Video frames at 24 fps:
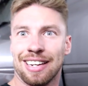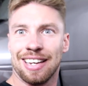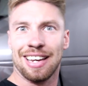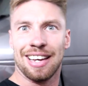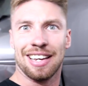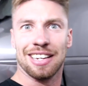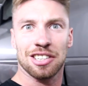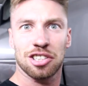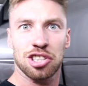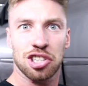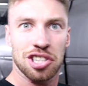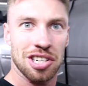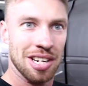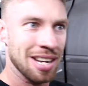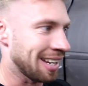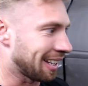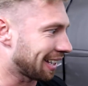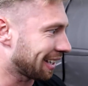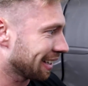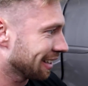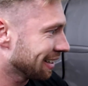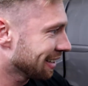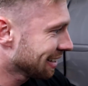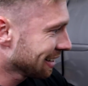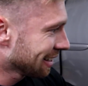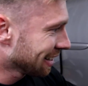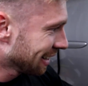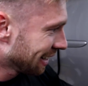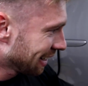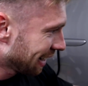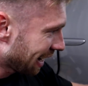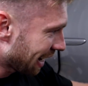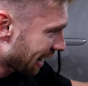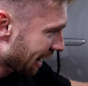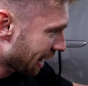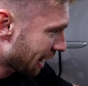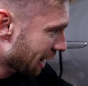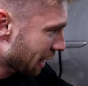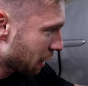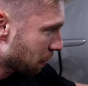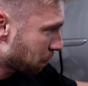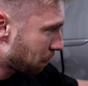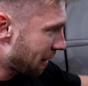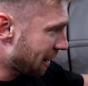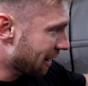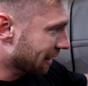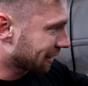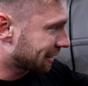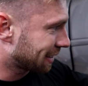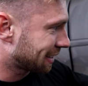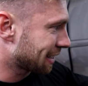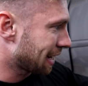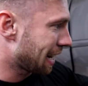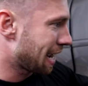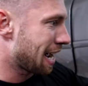in here, sick. And the backs